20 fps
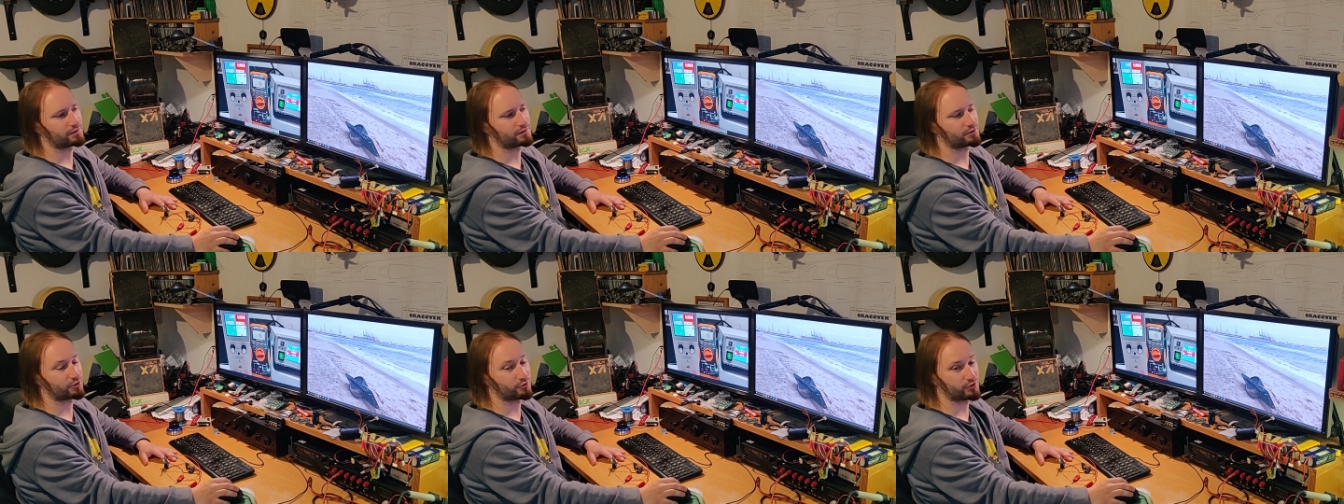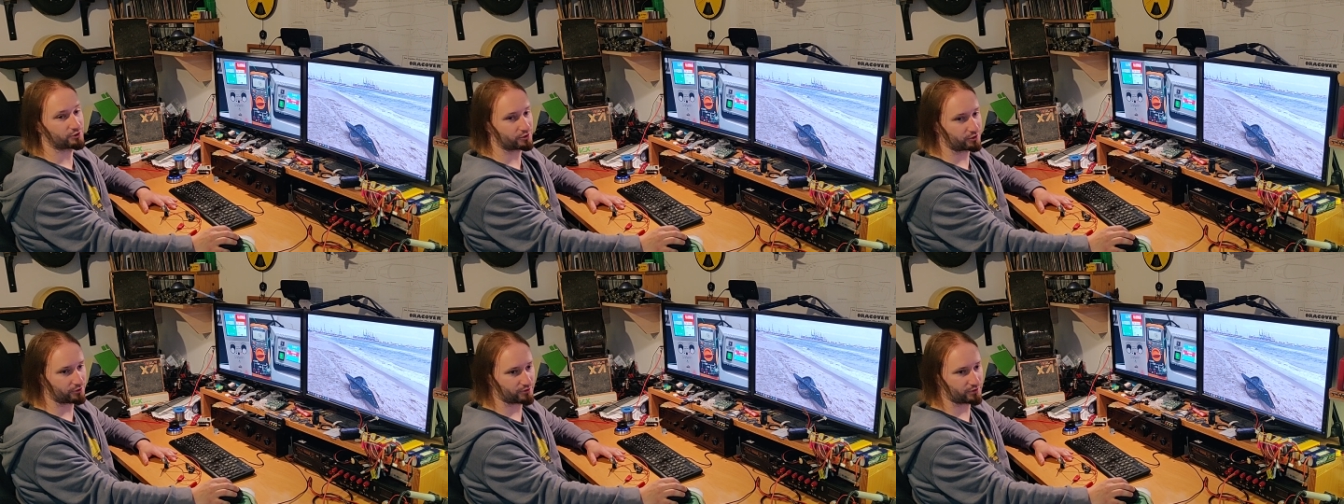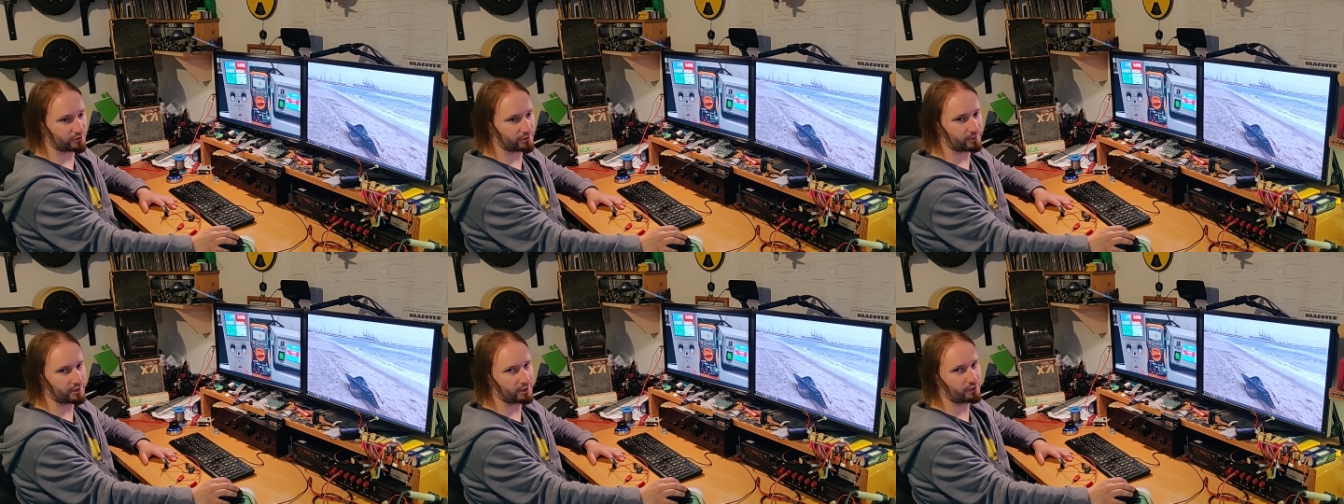So it's
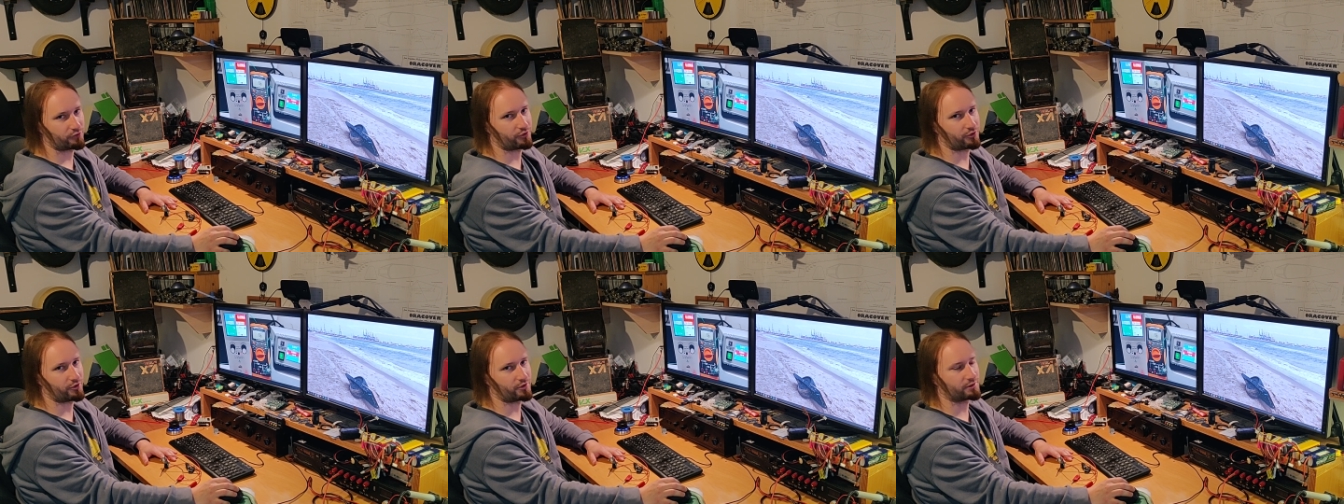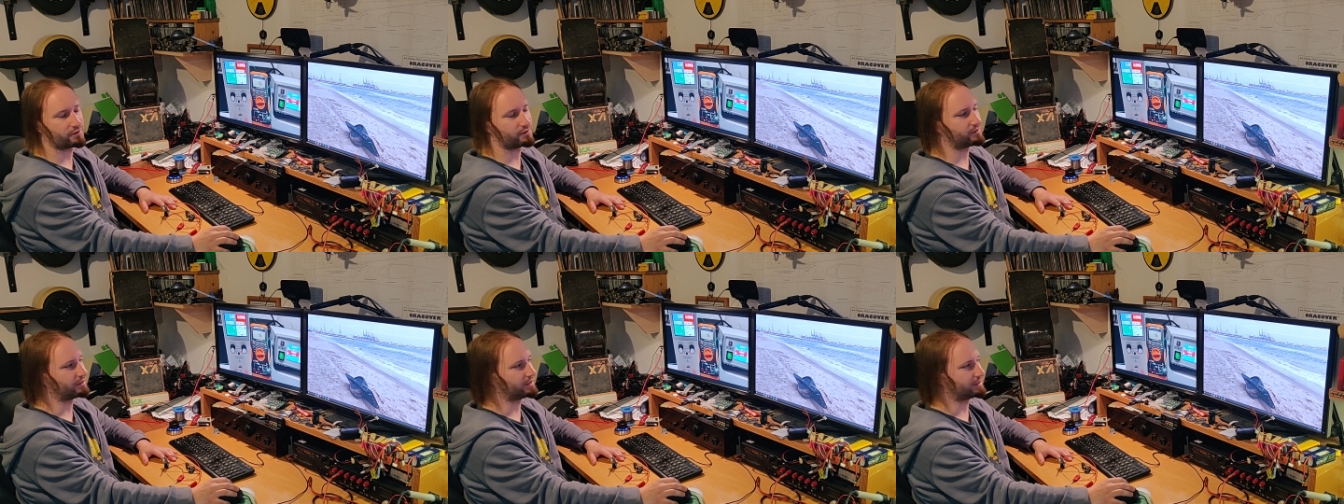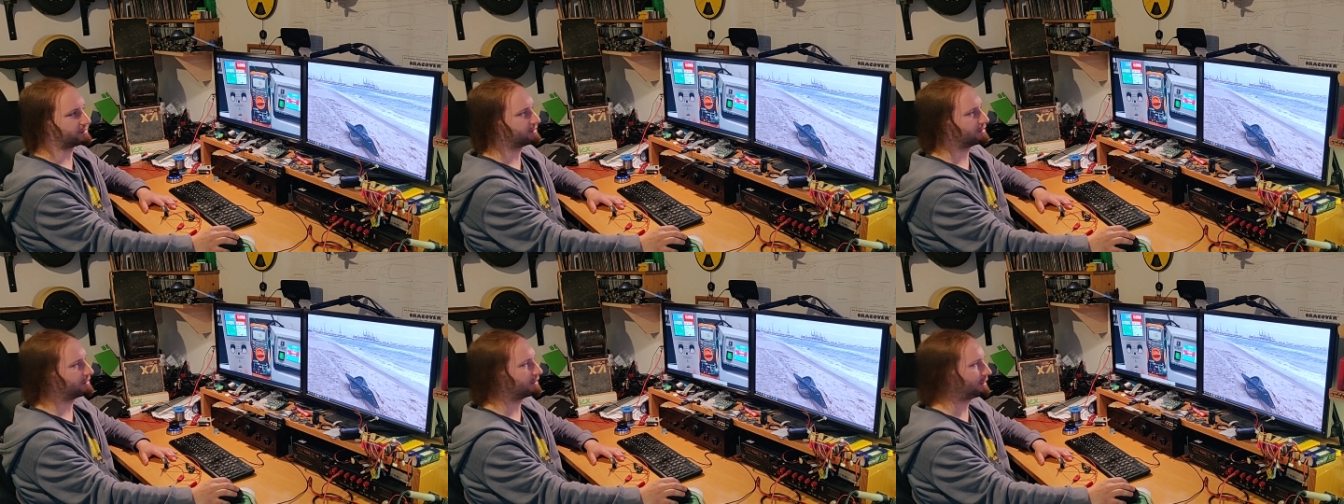totally my fault
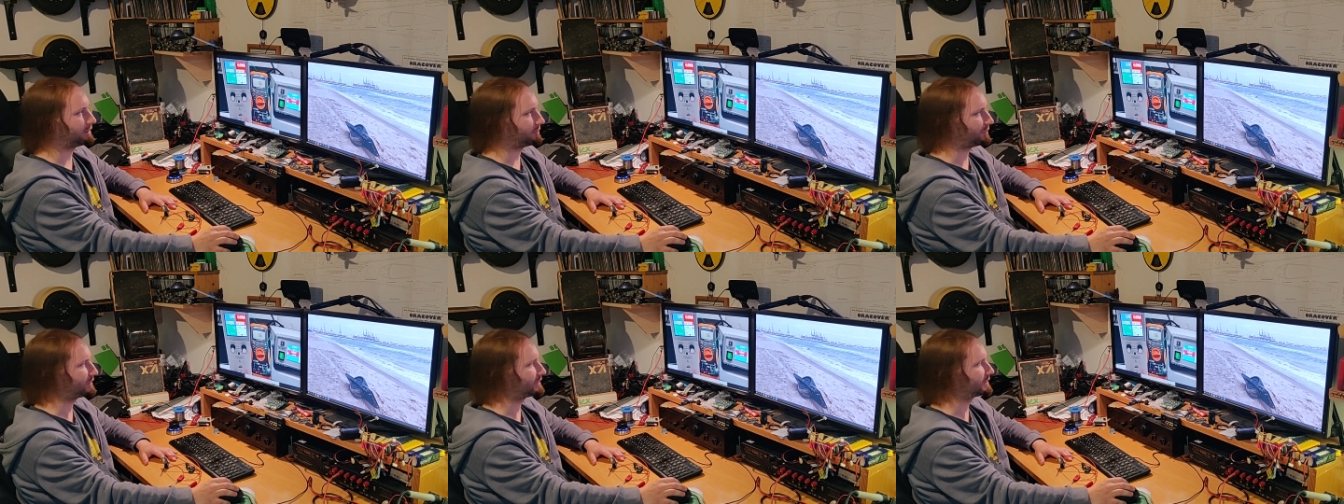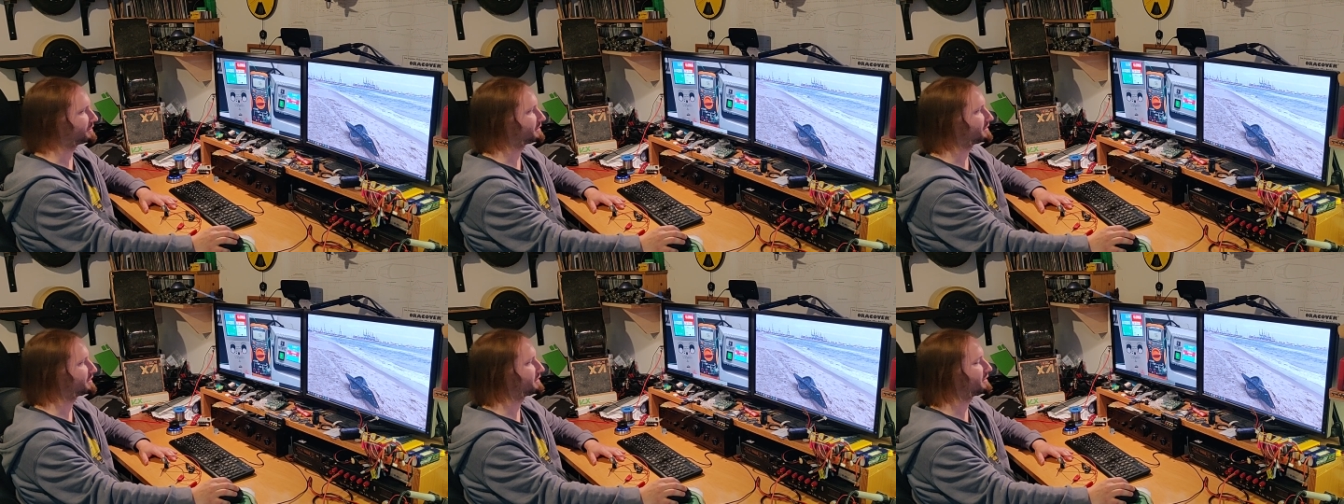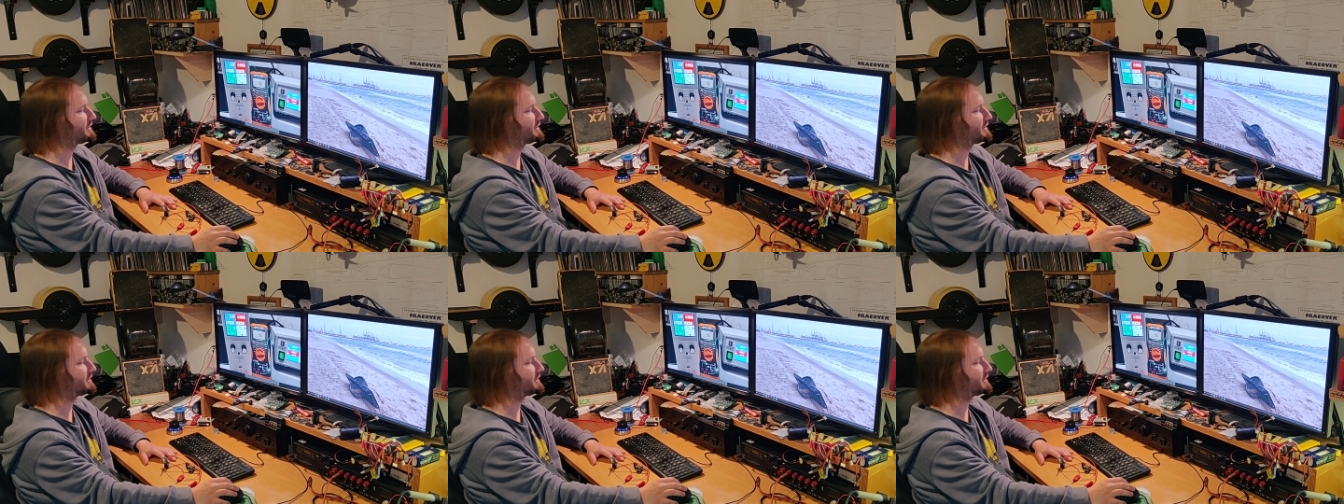that happened.